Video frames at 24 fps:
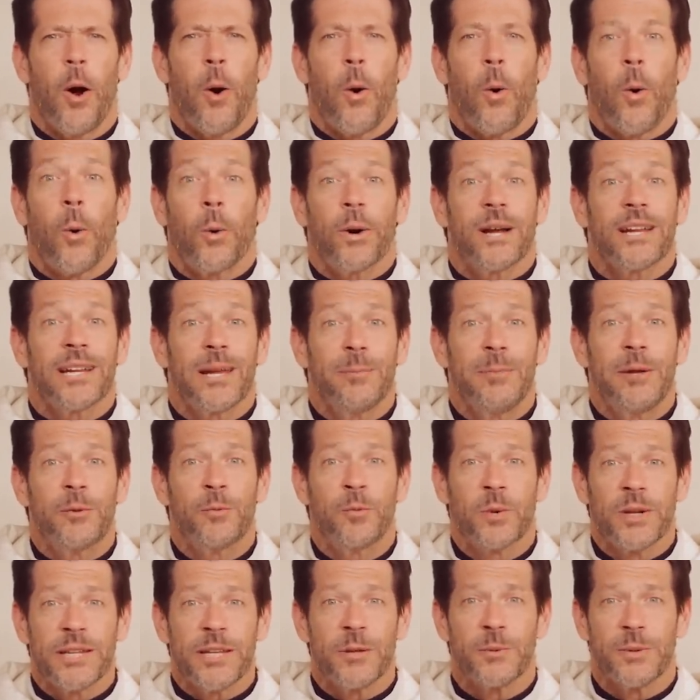or it can be
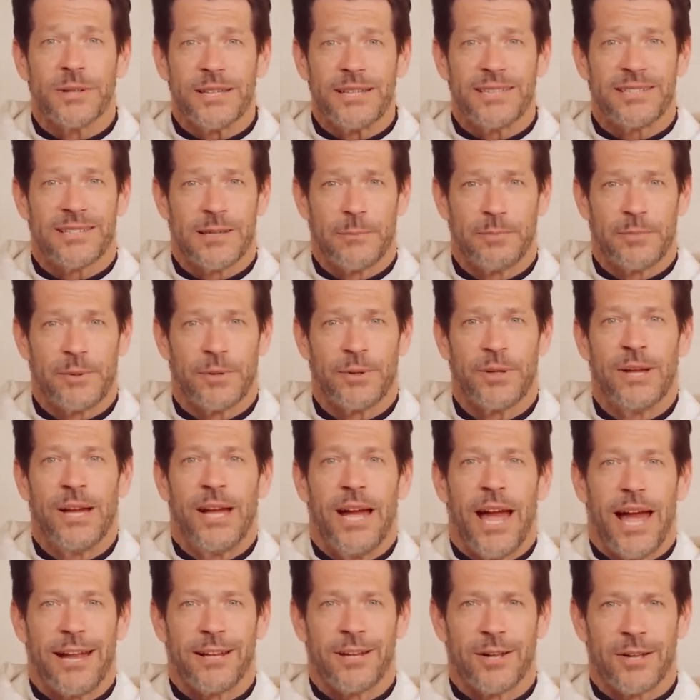really, really simple
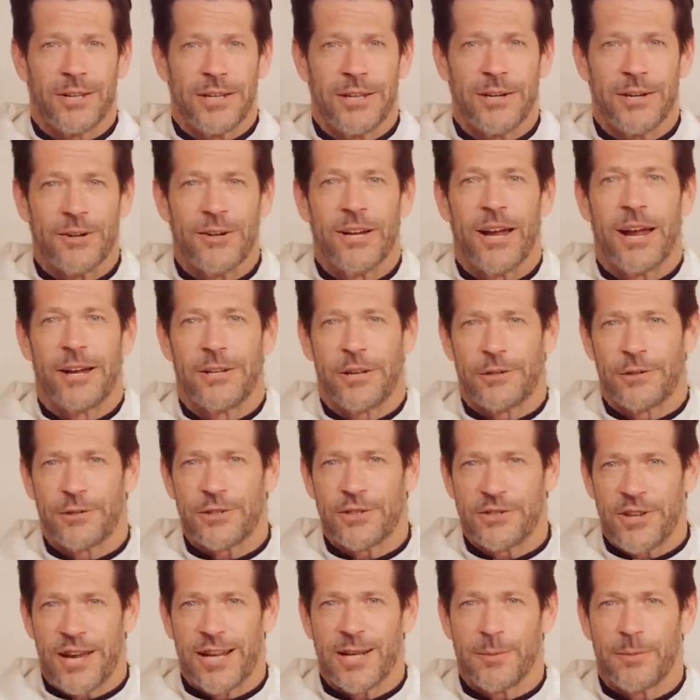and clear and
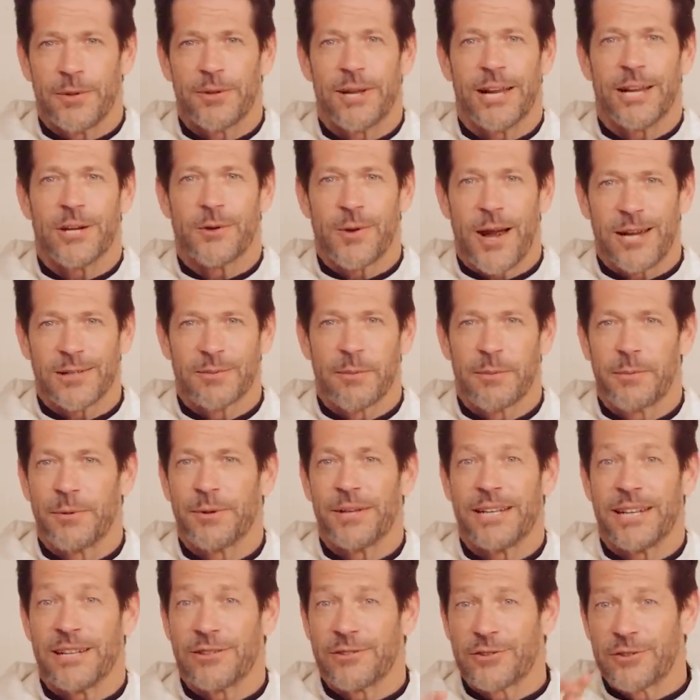understandable and
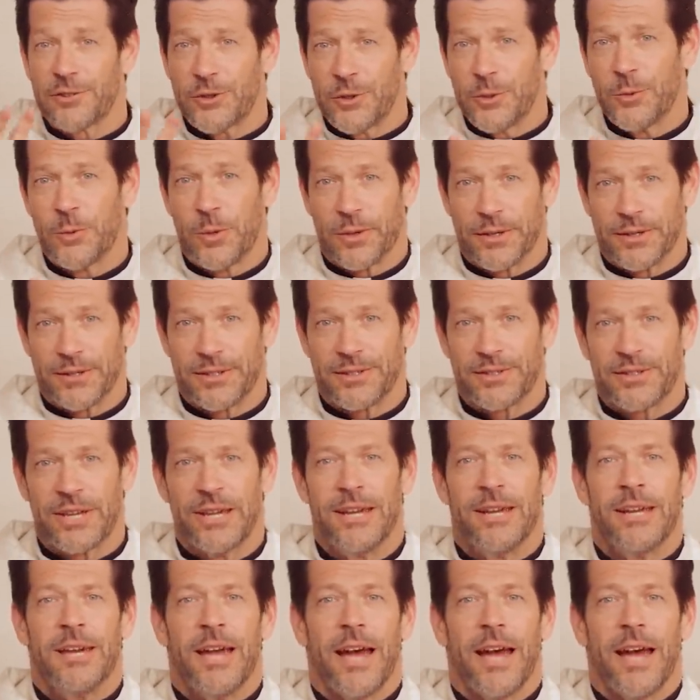graspable, and it's two words.